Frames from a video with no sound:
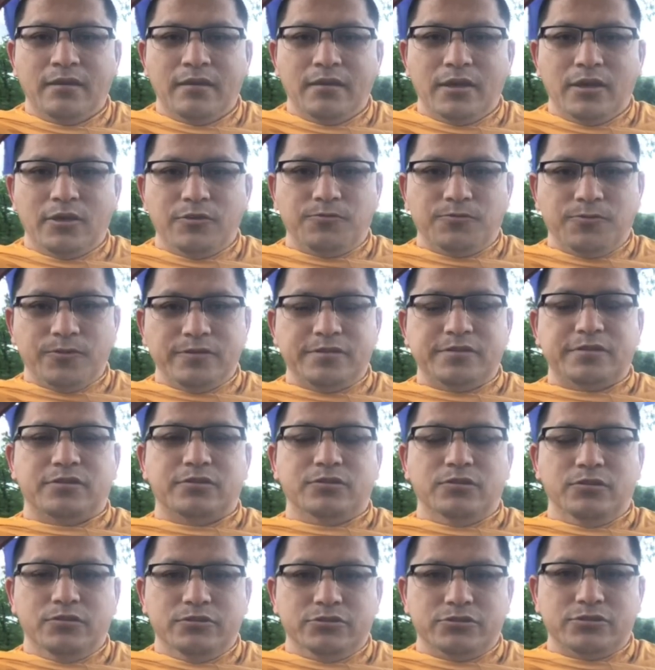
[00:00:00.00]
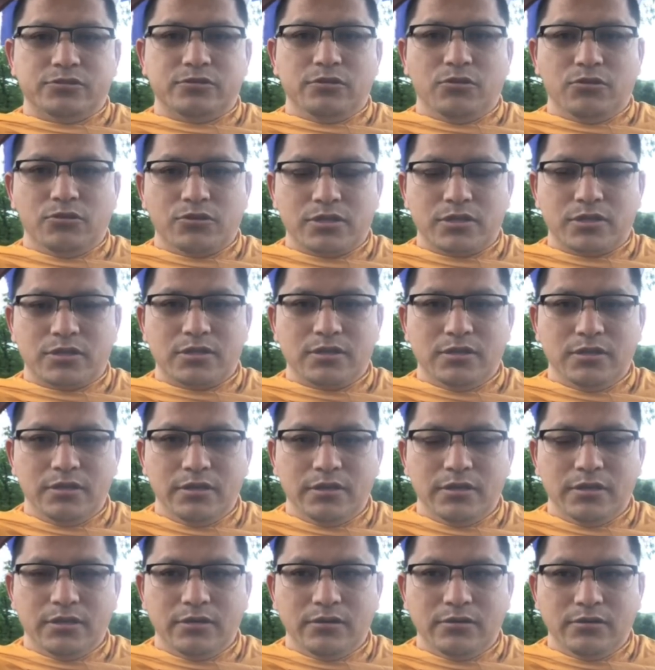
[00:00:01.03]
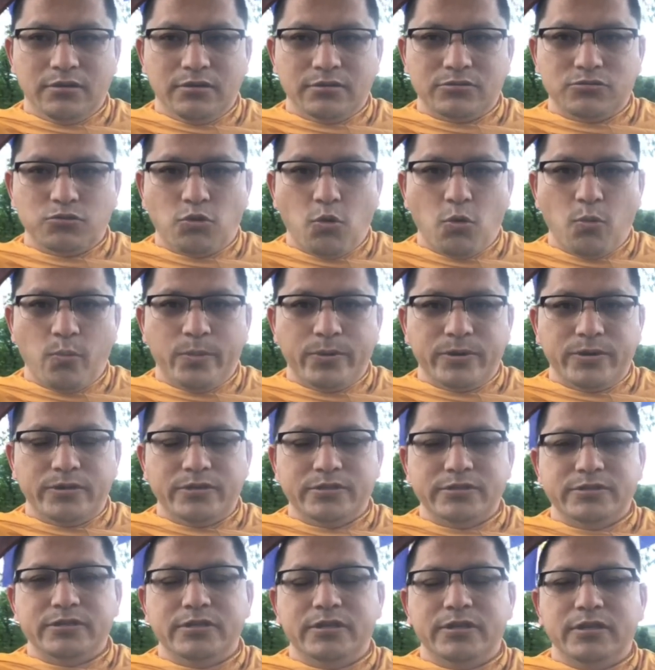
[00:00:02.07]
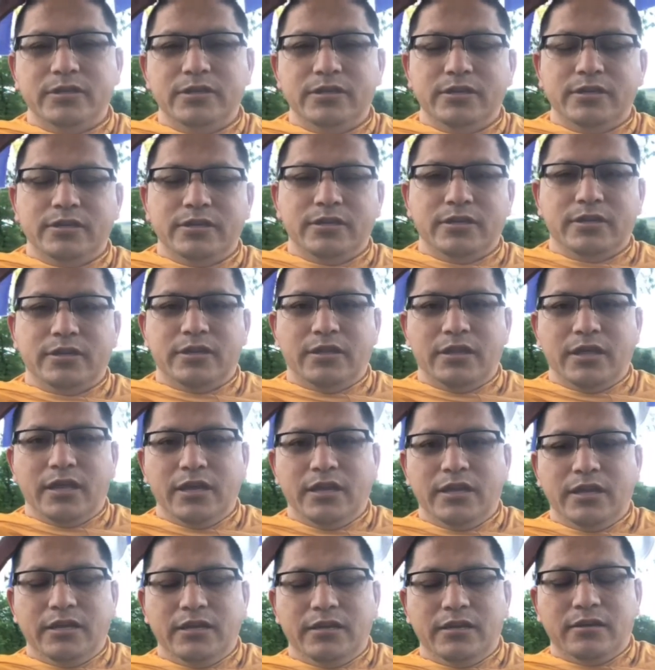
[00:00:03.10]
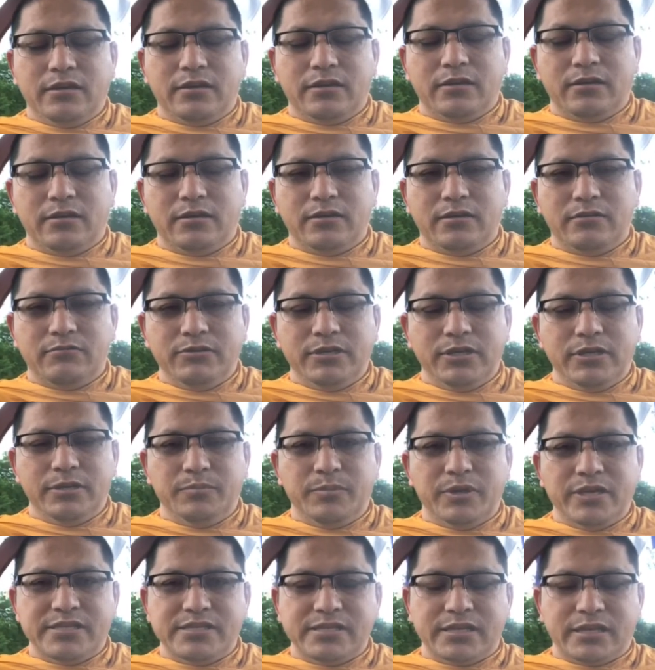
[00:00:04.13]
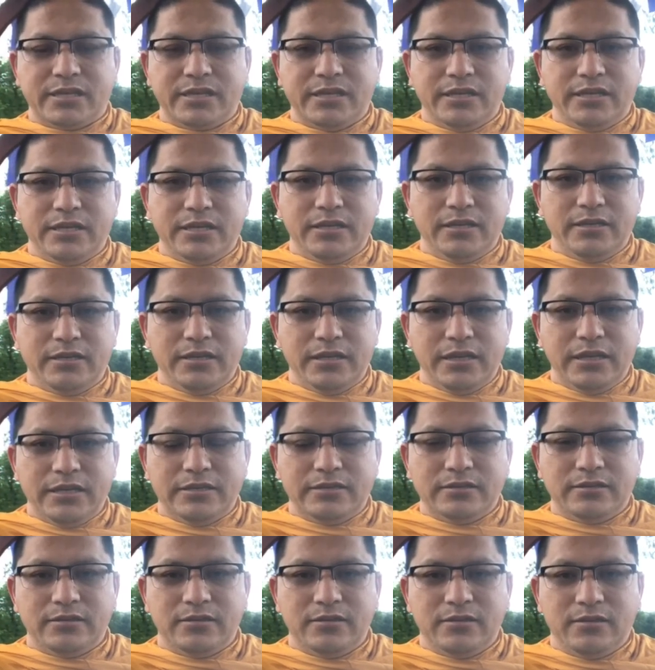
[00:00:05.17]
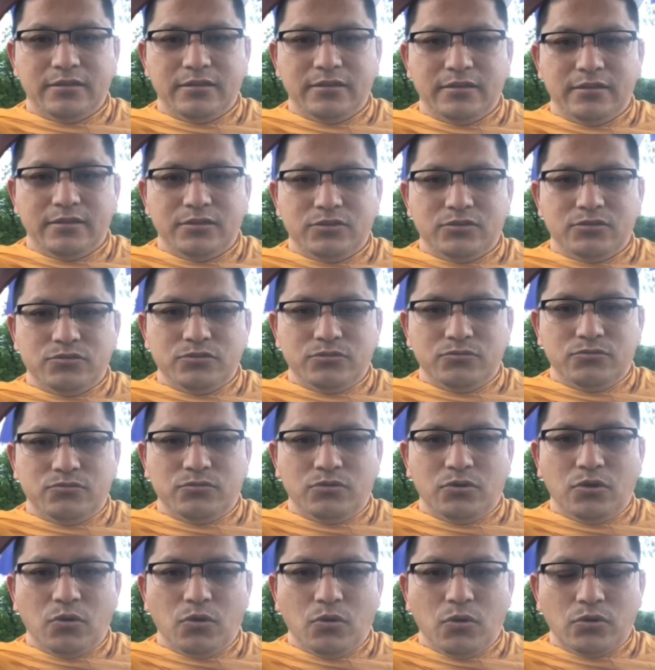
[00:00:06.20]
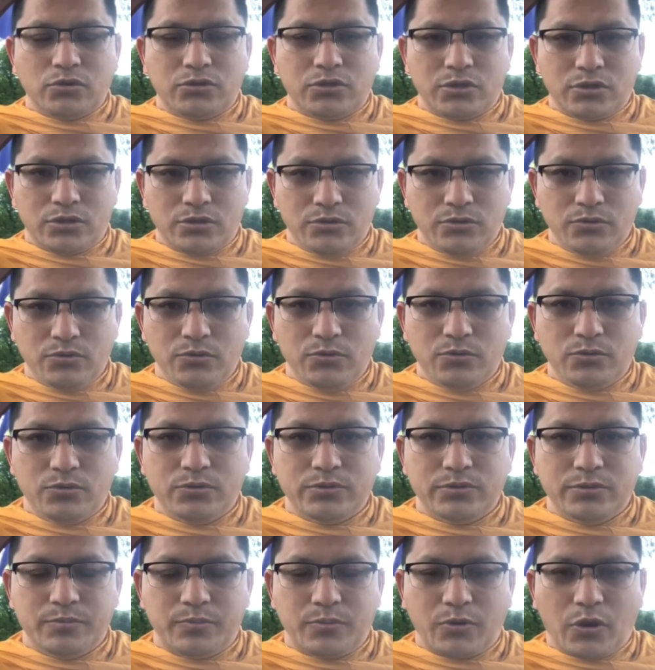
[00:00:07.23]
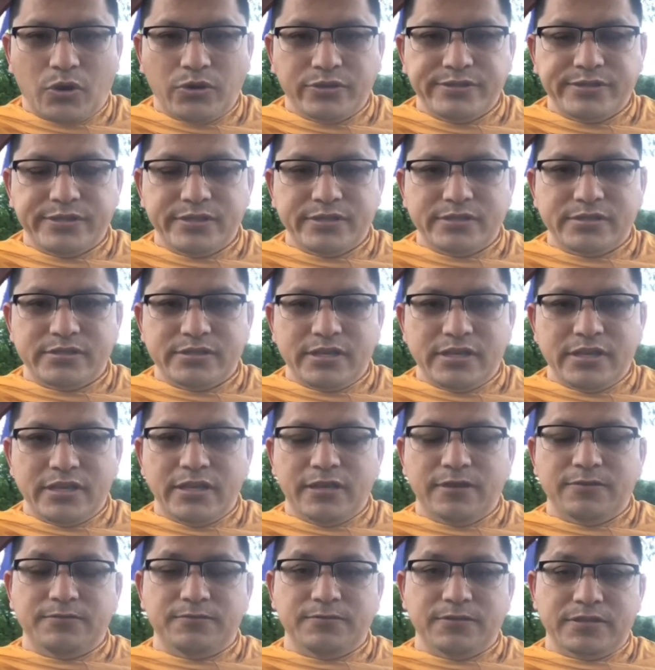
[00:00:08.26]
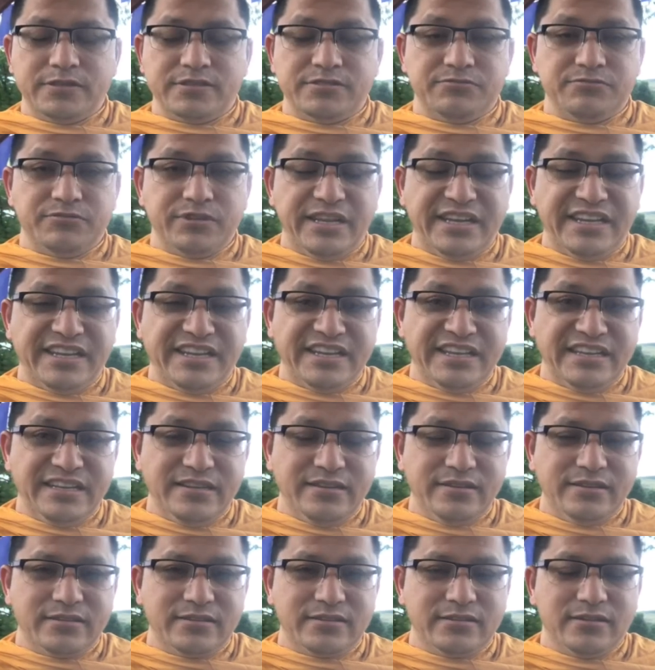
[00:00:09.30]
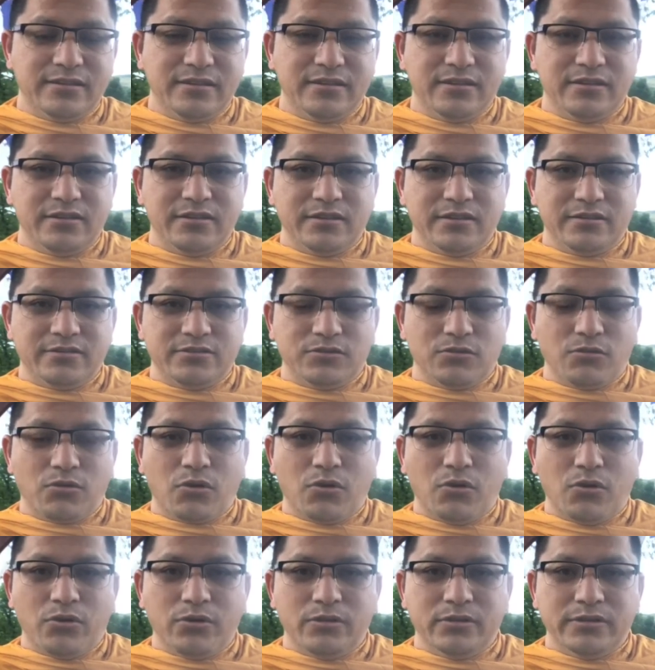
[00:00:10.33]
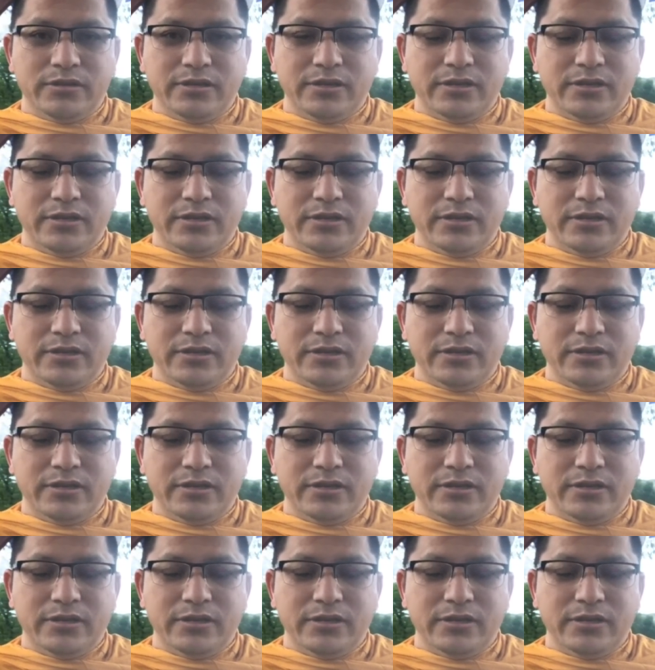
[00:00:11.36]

physical sloth or torpor, then we basically need to go through the process. And if it's really needed, so-called,